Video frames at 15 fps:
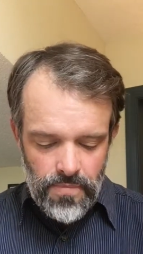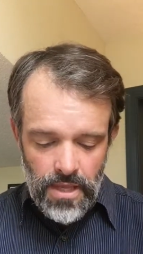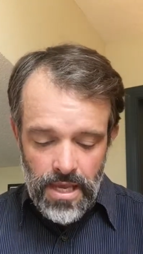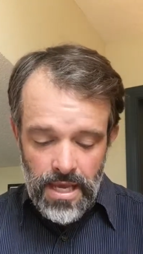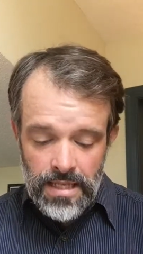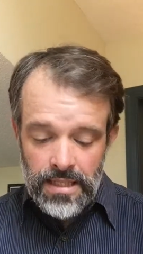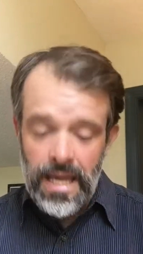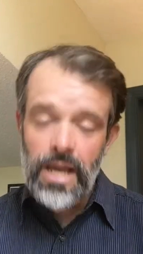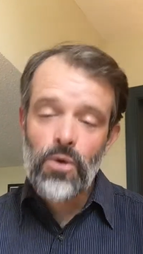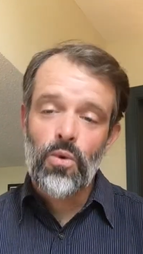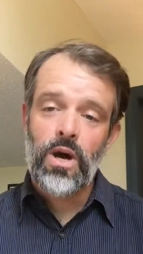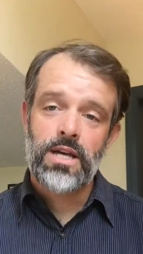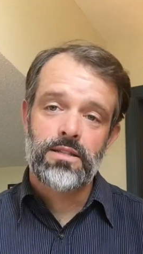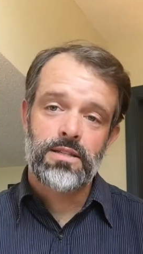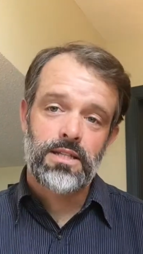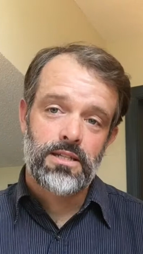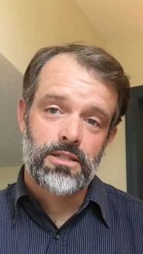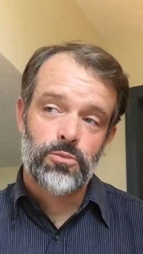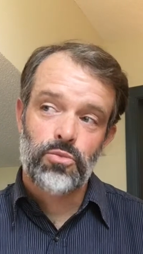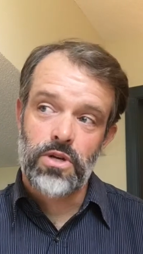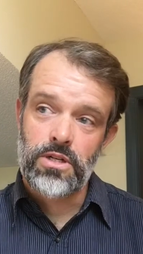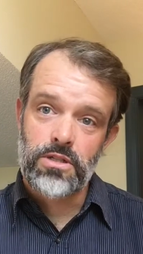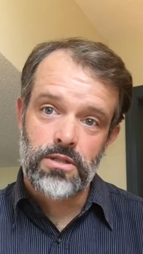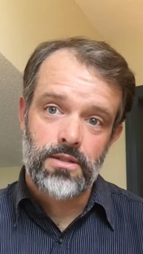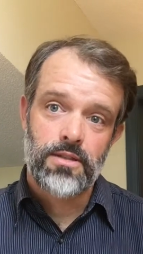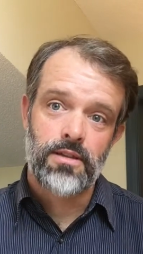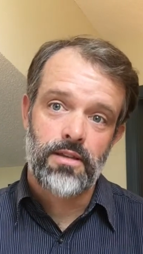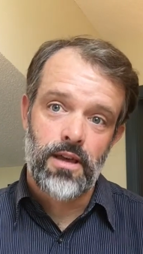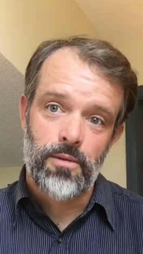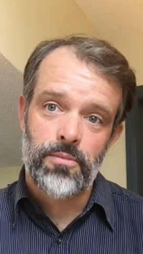and likewise, he is precious to
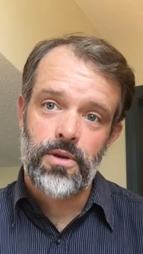them.